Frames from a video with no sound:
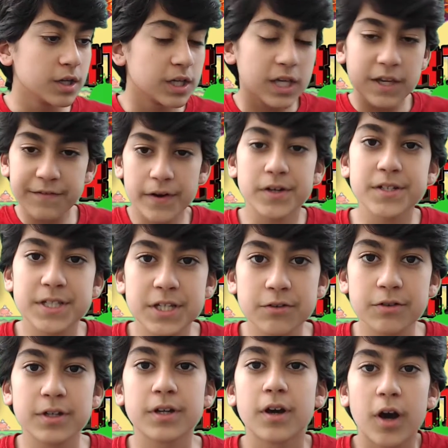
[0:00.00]
He found a
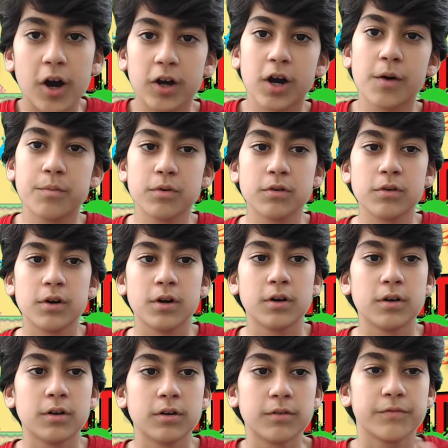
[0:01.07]
secret a couple
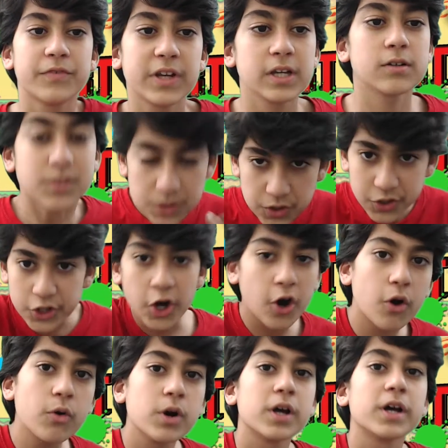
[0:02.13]
videos ago,